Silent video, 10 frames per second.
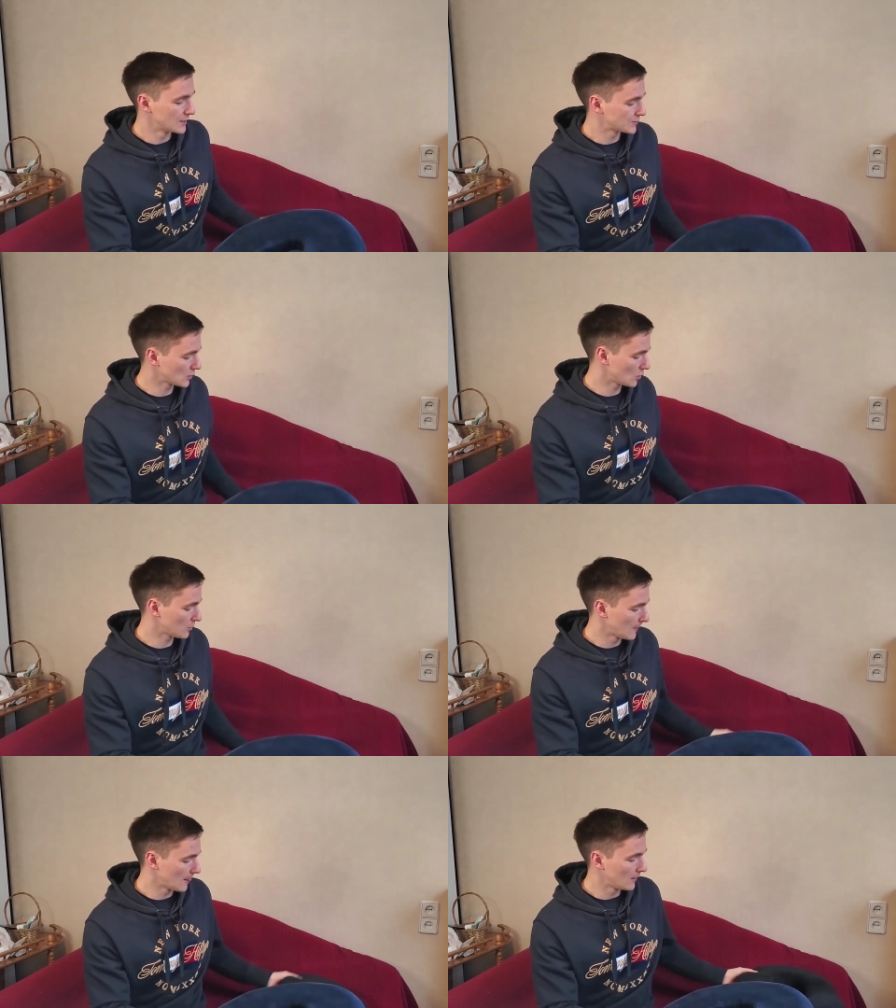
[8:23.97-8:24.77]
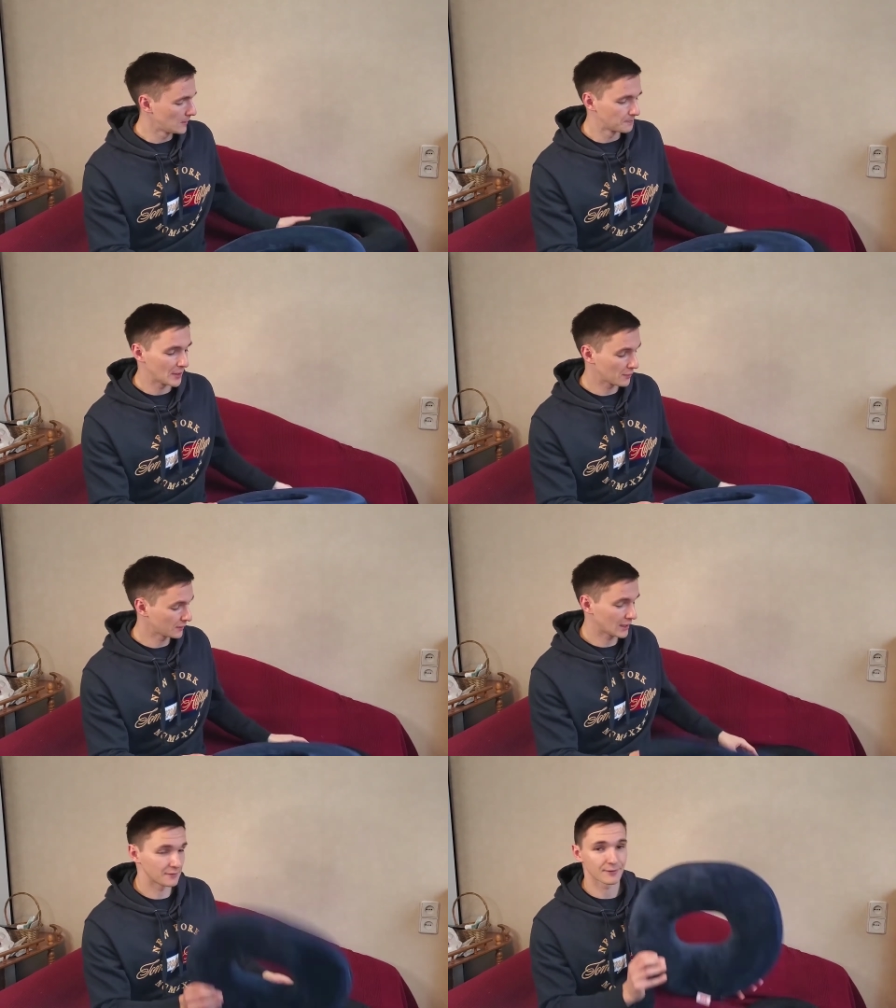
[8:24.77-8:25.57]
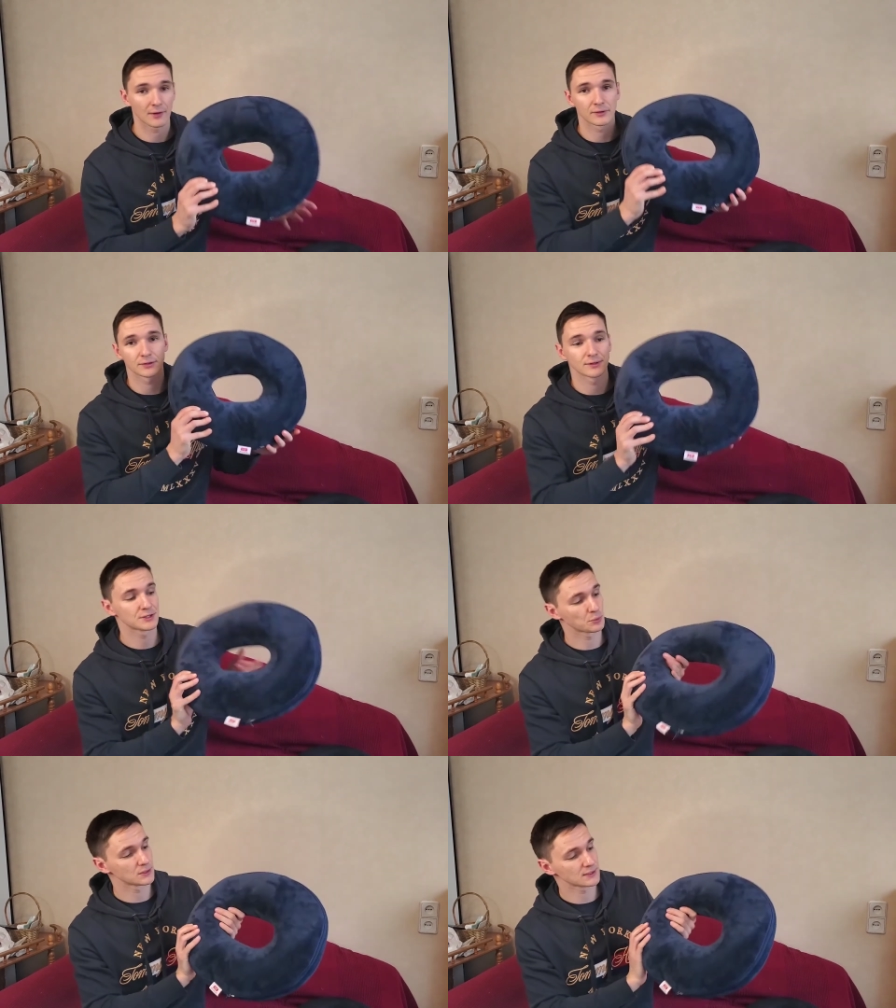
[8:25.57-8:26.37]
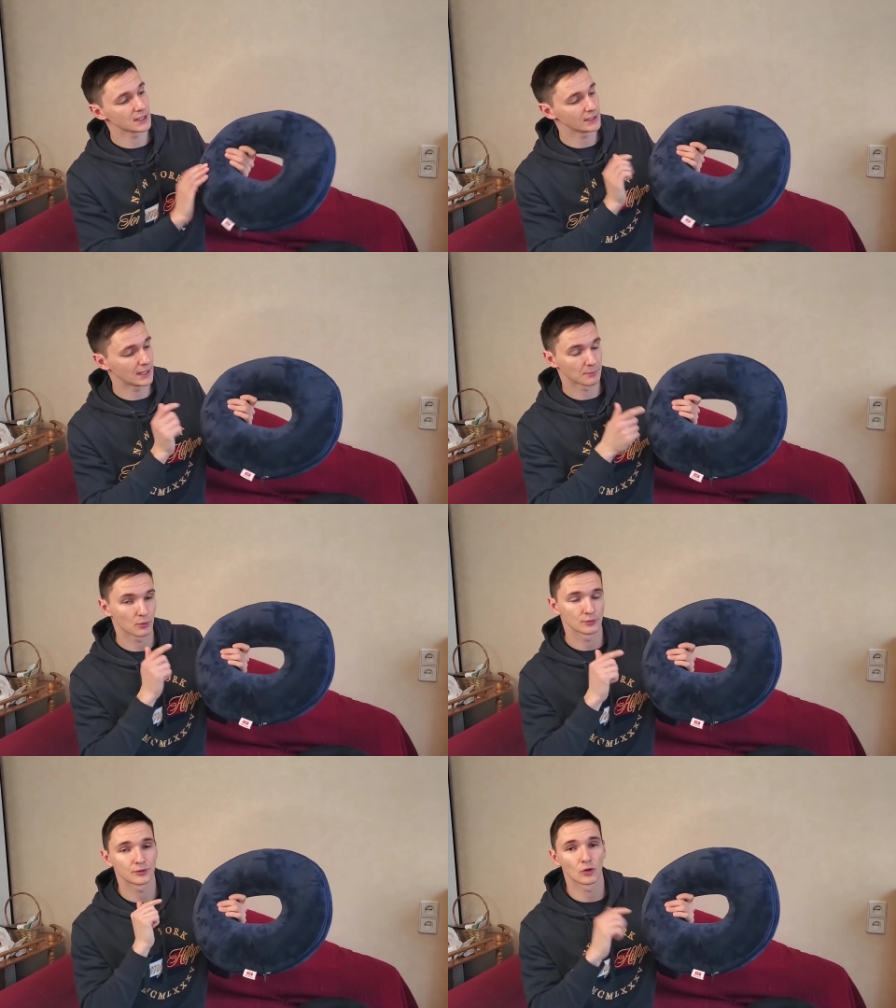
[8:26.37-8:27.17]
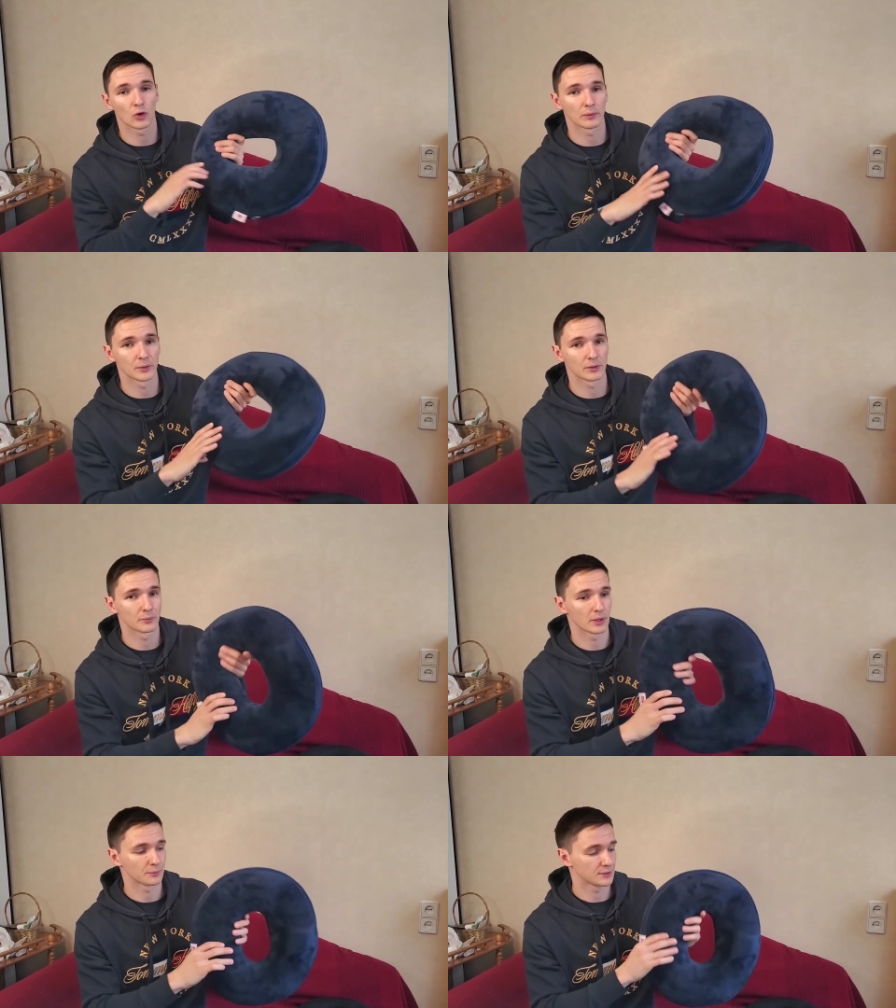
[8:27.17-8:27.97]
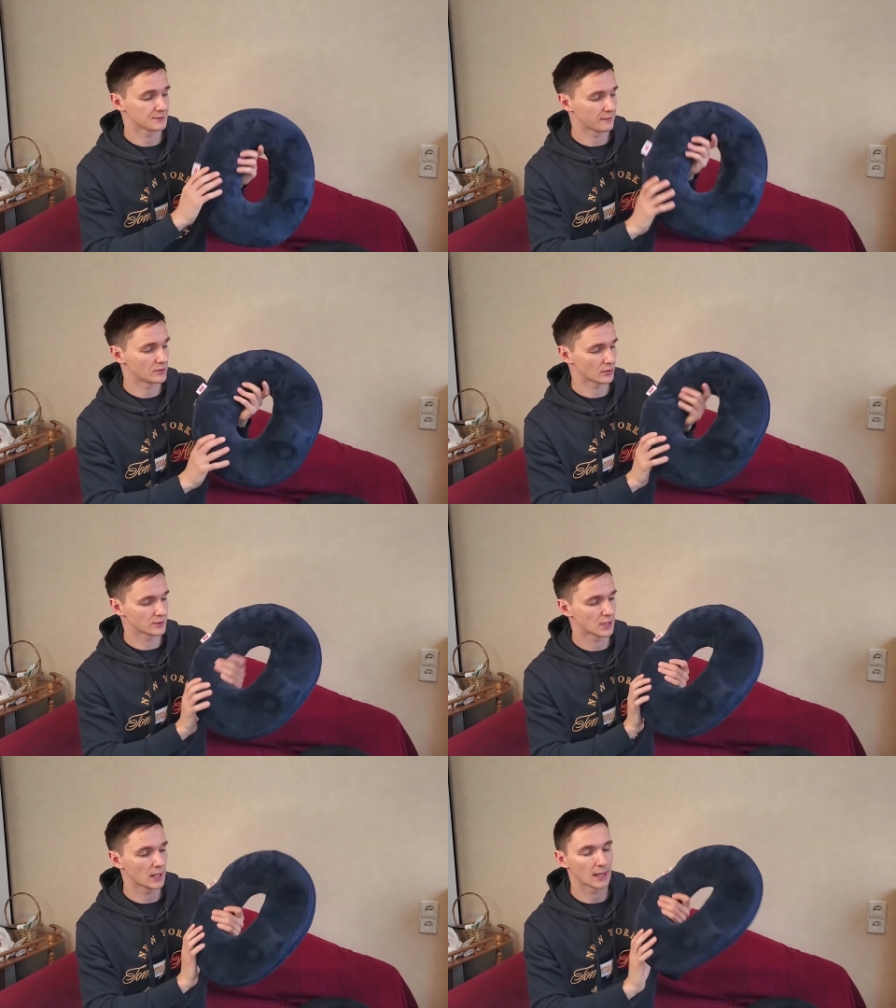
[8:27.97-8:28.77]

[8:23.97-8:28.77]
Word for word: So, now that I've covered this one slightly, I'm going to talk a bit about its features.